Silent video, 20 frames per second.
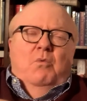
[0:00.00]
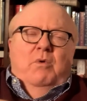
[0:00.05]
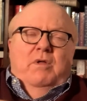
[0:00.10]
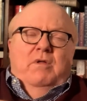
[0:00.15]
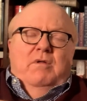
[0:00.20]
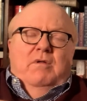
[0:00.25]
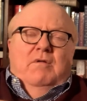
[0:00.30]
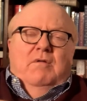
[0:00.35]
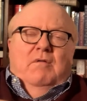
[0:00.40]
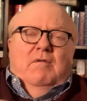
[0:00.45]

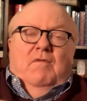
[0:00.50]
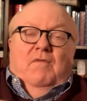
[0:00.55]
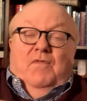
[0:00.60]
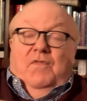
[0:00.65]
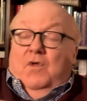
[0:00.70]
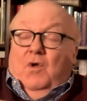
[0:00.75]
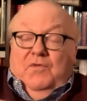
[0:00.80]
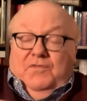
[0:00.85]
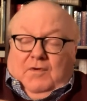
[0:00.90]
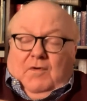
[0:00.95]
We,
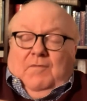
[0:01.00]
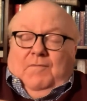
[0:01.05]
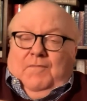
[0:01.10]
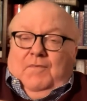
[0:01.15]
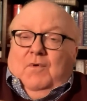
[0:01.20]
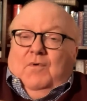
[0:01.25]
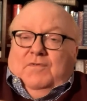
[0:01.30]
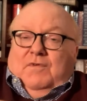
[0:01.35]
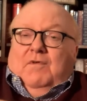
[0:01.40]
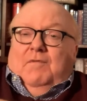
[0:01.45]
those are
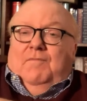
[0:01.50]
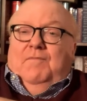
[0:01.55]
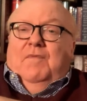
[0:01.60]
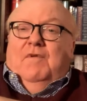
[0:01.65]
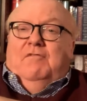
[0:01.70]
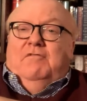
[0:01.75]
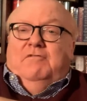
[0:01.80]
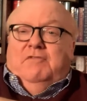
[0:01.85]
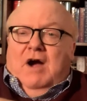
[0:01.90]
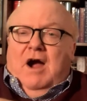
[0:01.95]
those are
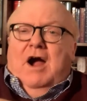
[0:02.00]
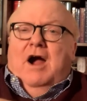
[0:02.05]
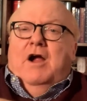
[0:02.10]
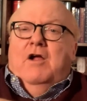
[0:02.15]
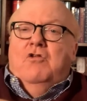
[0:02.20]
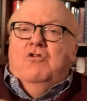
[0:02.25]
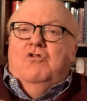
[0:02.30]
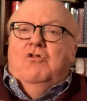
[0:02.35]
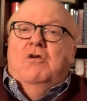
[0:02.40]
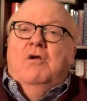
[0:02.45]

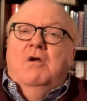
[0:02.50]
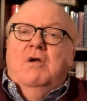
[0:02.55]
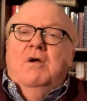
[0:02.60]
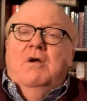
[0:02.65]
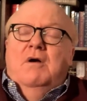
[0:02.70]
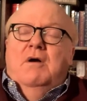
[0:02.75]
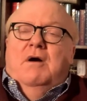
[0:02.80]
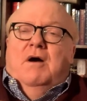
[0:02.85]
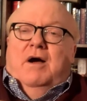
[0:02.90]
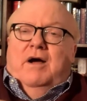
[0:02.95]
large,
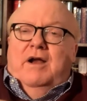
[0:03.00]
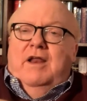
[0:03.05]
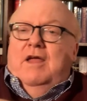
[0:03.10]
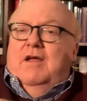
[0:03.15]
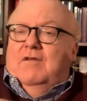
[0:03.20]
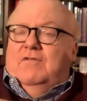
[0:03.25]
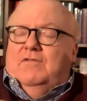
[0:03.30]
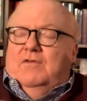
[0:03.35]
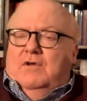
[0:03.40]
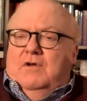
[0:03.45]

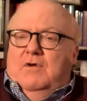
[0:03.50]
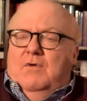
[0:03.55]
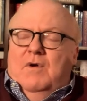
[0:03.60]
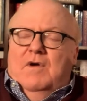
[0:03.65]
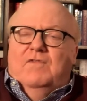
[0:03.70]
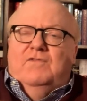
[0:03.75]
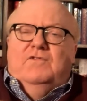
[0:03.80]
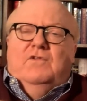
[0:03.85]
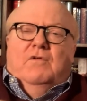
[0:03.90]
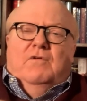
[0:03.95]
unanswered
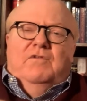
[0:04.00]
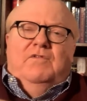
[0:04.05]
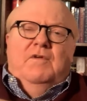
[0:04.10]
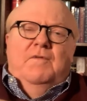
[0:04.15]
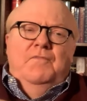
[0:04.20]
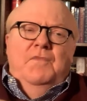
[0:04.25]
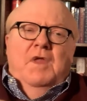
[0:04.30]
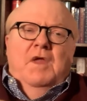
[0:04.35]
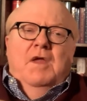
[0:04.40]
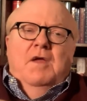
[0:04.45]
questions.